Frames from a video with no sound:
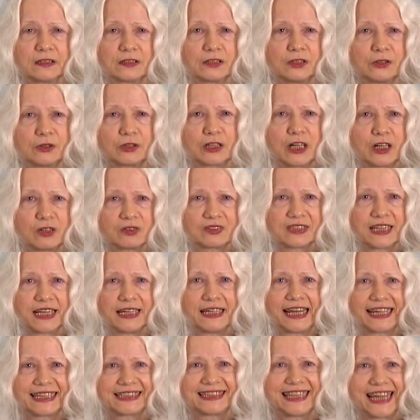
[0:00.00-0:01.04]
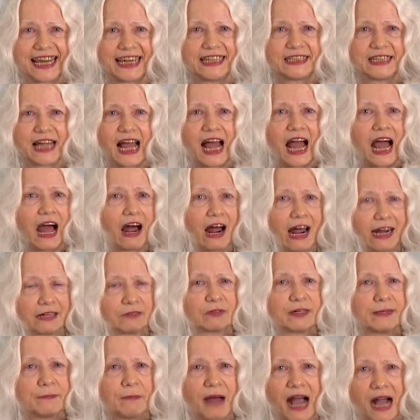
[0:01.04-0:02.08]
glucose and lactate, are
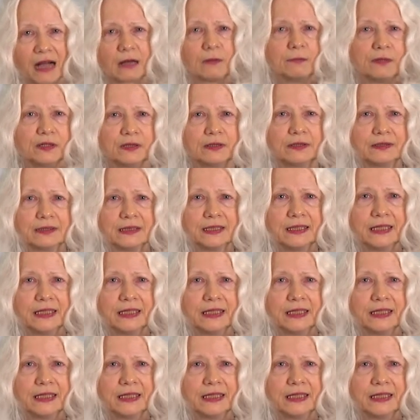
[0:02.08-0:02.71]
unremarkable.